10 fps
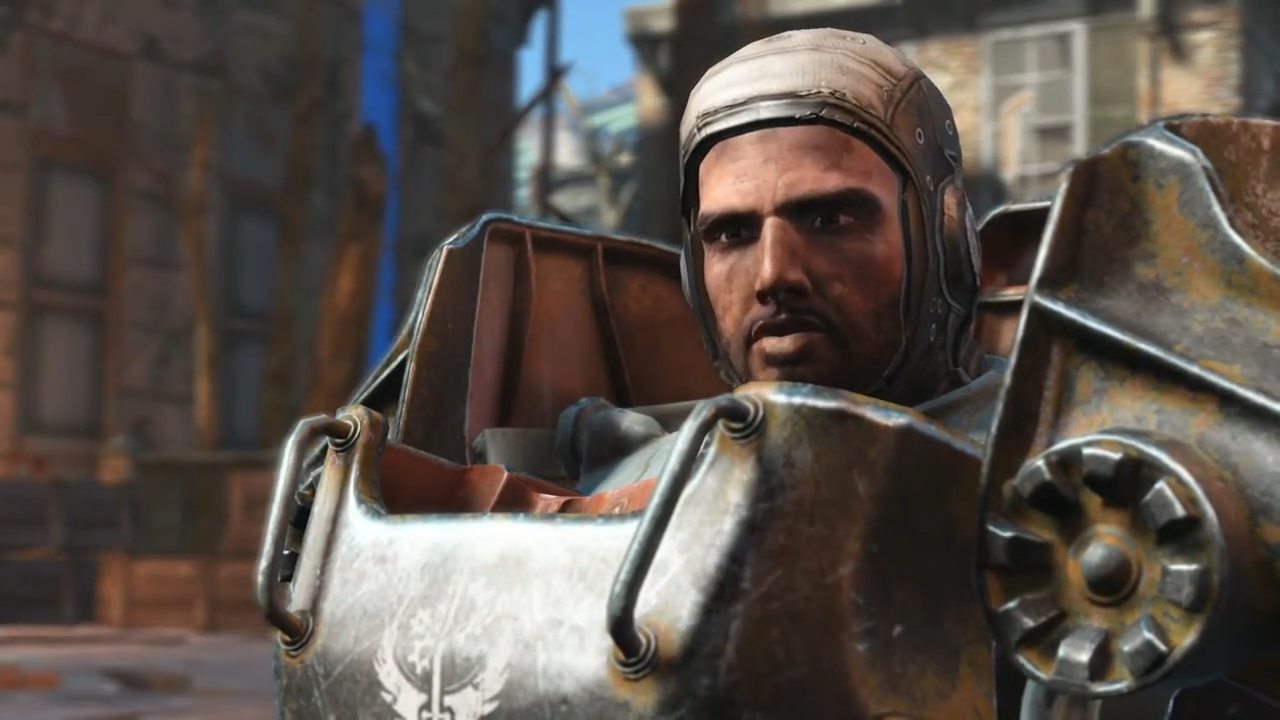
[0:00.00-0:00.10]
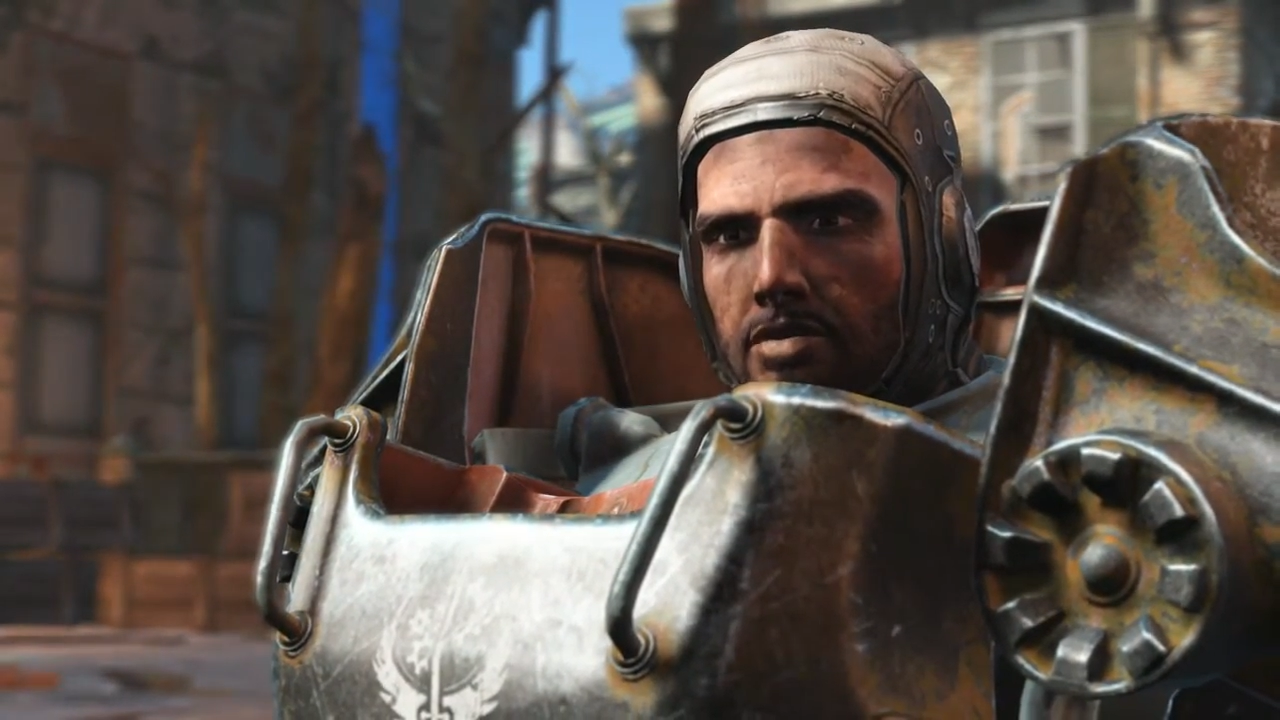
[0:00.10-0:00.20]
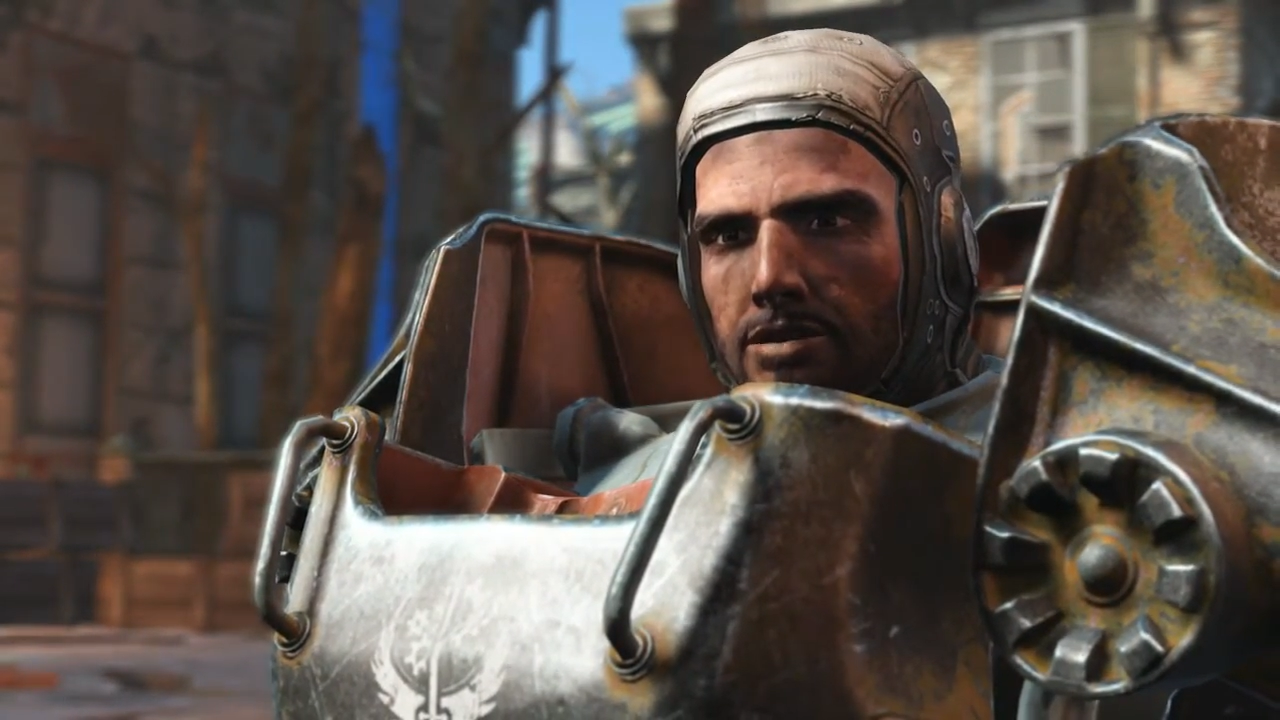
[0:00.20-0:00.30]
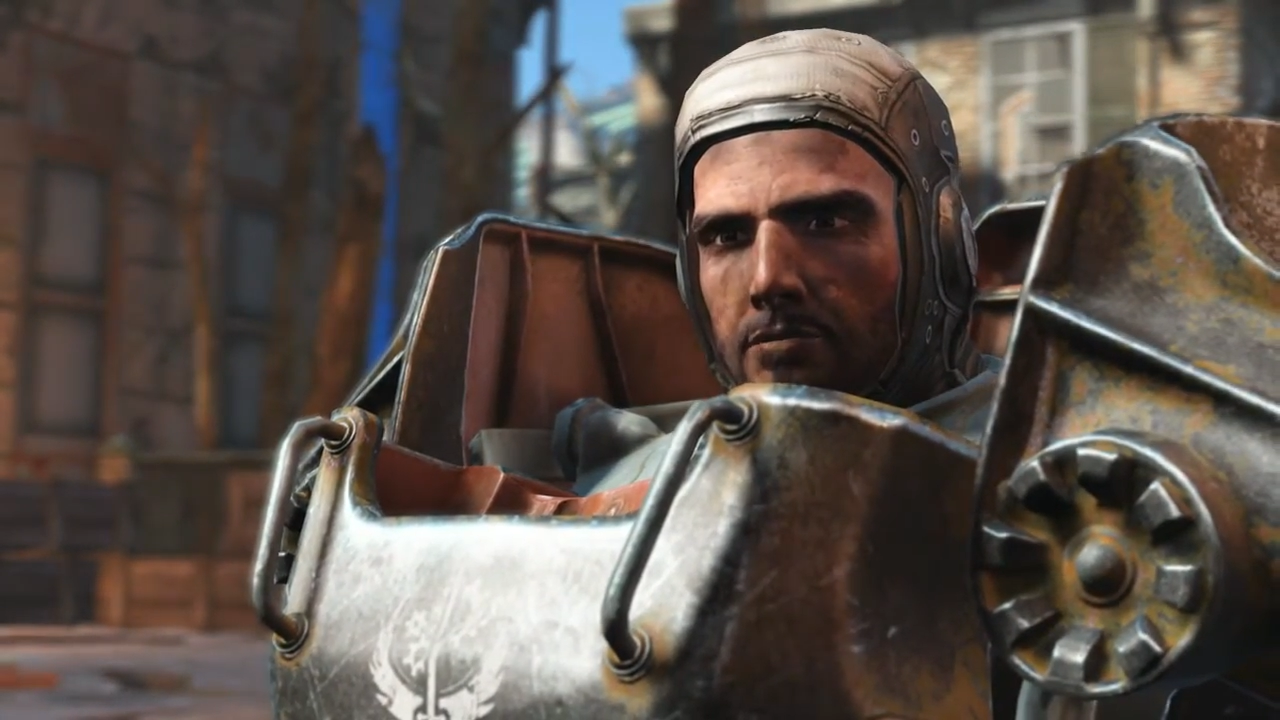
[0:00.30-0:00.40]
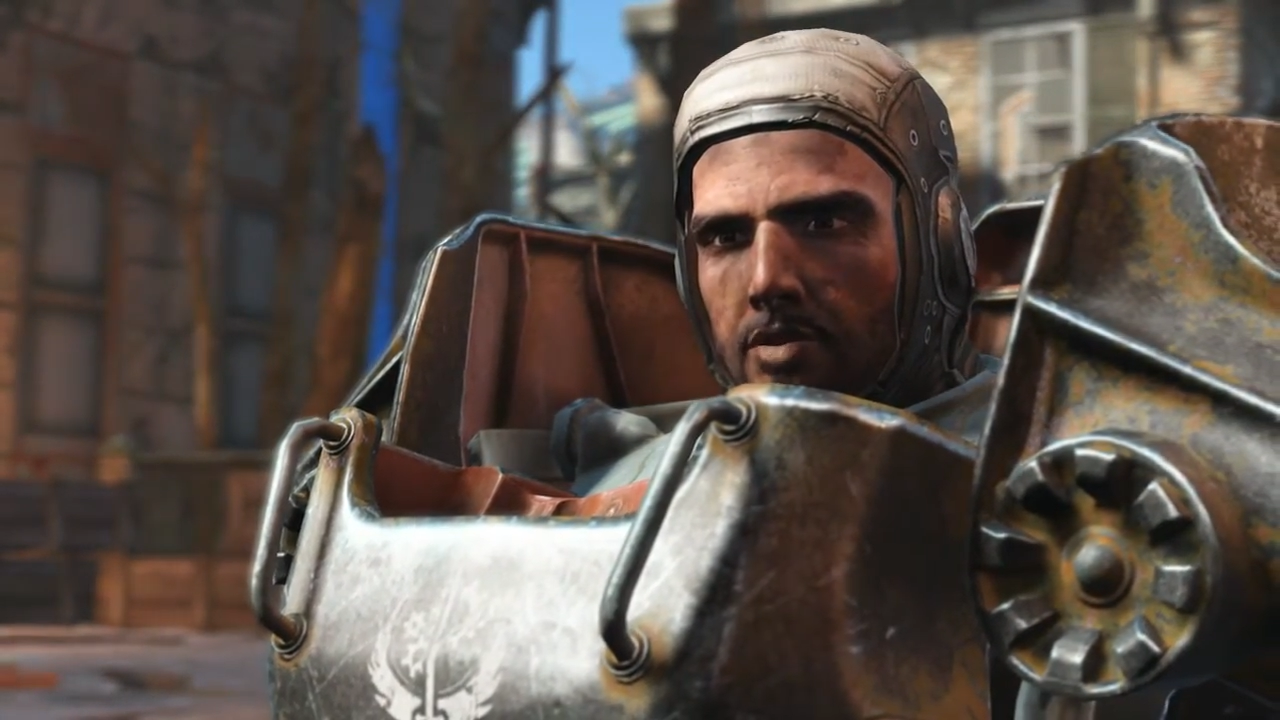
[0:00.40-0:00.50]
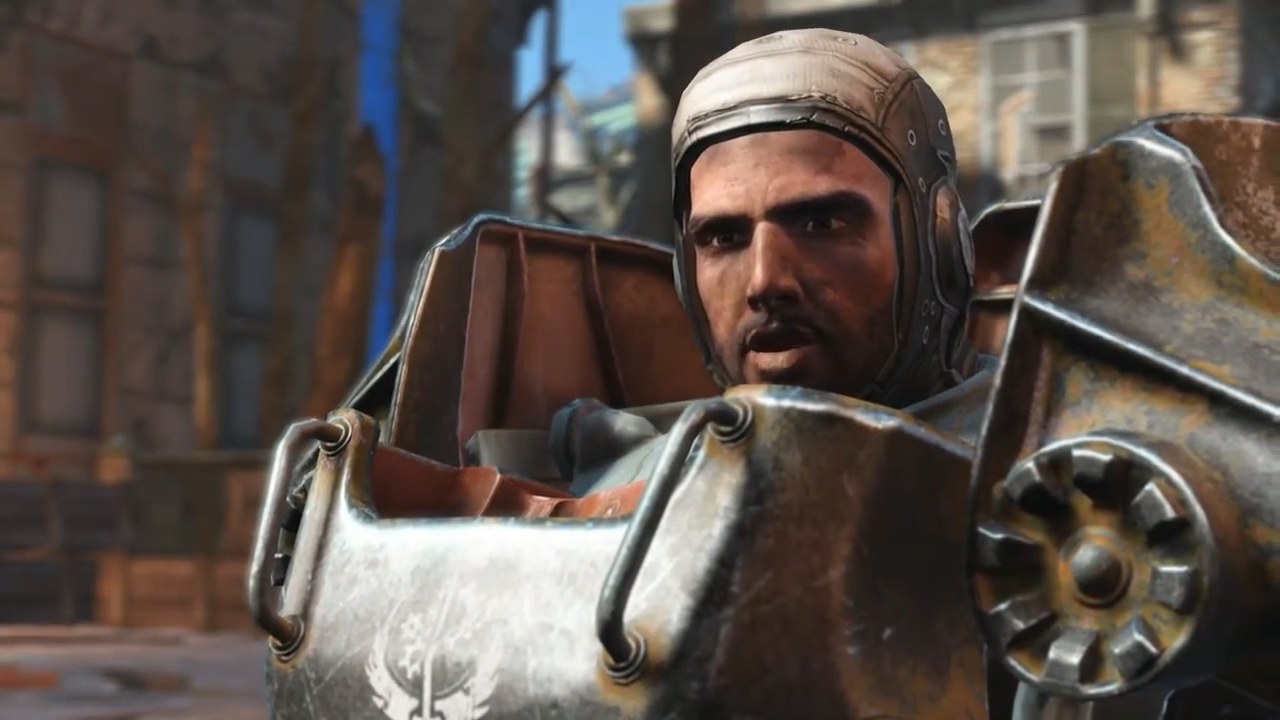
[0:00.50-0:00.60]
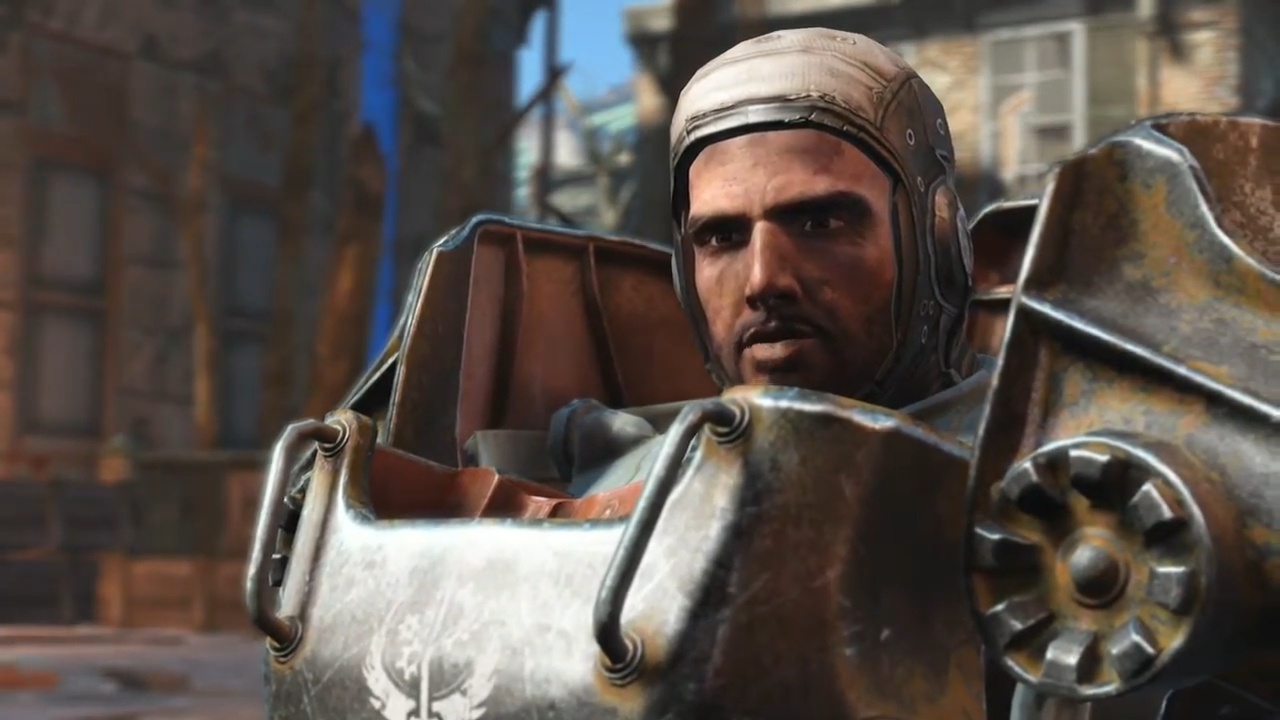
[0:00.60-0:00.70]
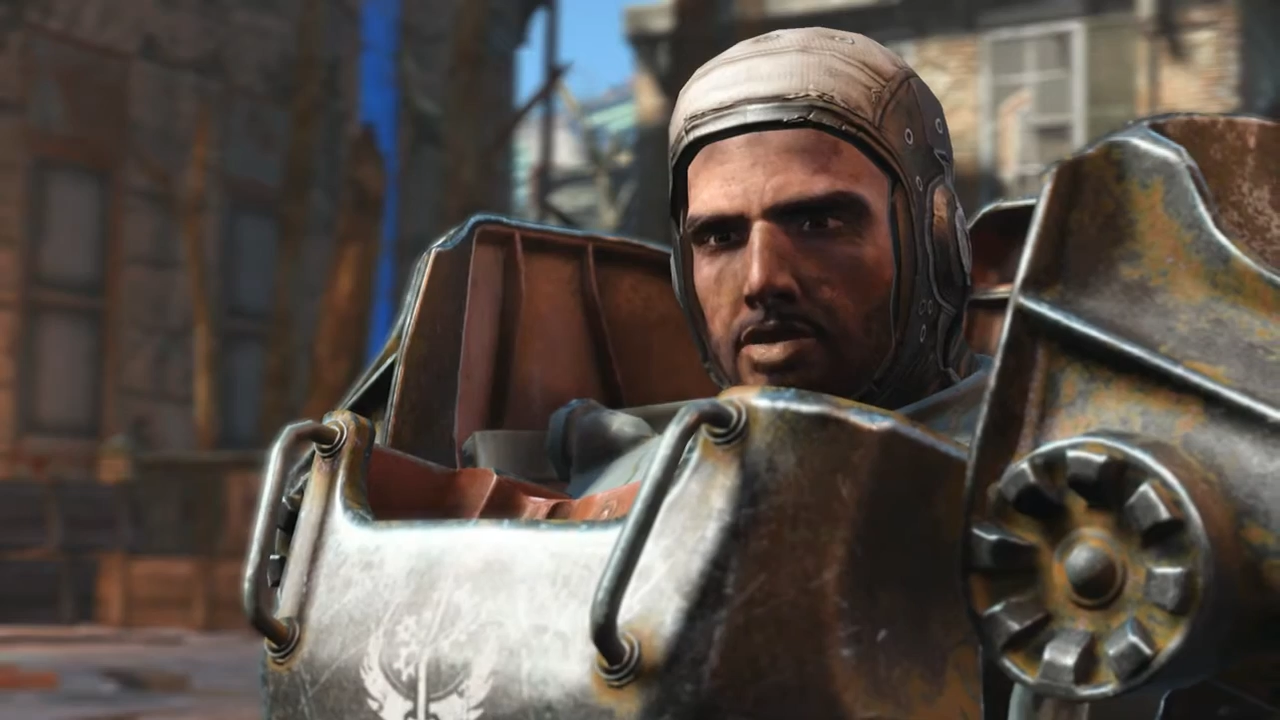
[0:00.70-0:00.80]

the deep range